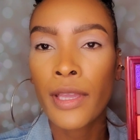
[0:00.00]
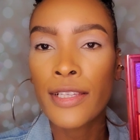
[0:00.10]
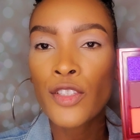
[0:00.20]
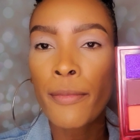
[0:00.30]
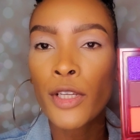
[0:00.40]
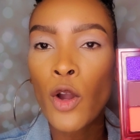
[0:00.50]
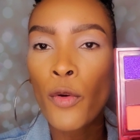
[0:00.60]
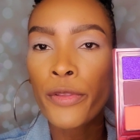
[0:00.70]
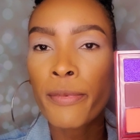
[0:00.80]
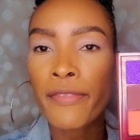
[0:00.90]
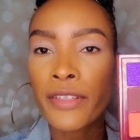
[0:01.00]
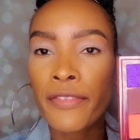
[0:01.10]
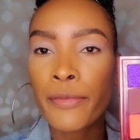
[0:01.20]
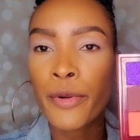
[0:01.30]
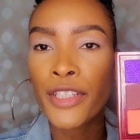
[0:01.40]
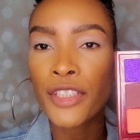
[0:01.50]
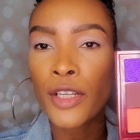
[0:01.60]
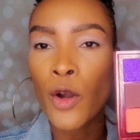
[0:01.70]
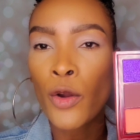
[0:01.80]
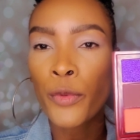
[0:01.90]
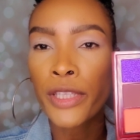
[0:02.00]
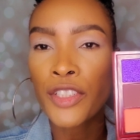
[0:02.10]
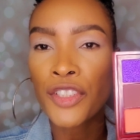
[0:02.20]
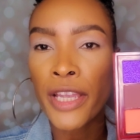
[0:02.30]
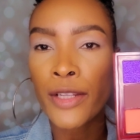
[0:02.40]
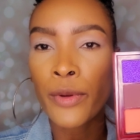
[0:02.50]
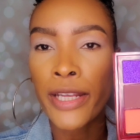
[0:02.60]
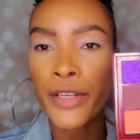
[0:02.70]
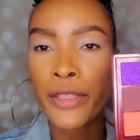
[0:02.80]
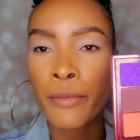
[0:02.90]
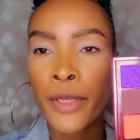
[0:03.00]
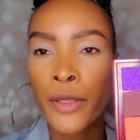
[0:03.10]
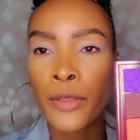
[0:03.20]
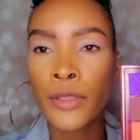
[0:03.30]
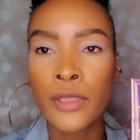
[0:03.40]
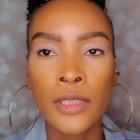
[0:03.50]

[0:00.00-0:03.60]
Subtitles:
So I'm going to go in with my fluffy brush and go in with this shade right here in the middle.